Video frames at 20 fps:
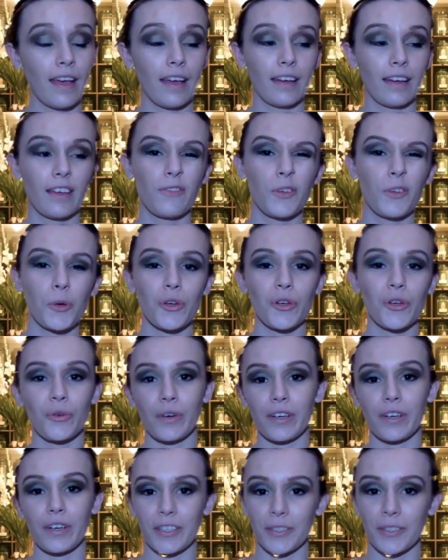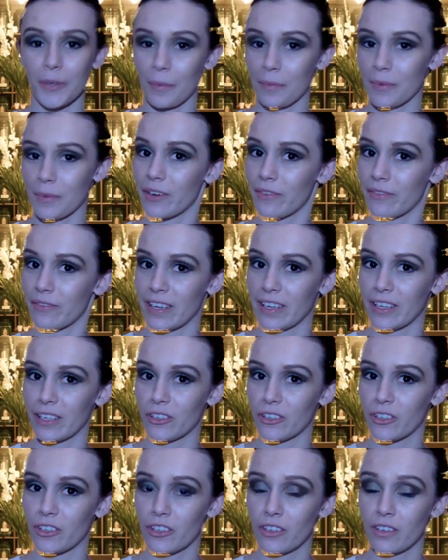and give you a short description of
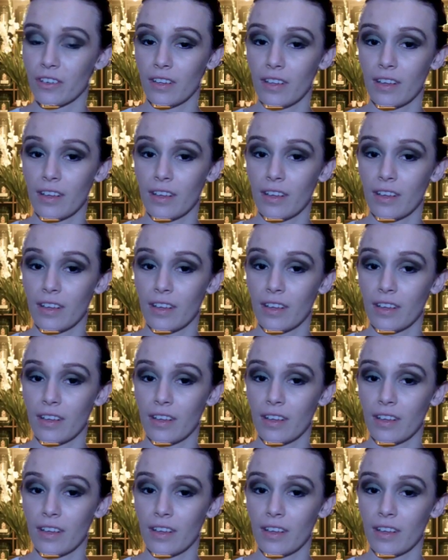each.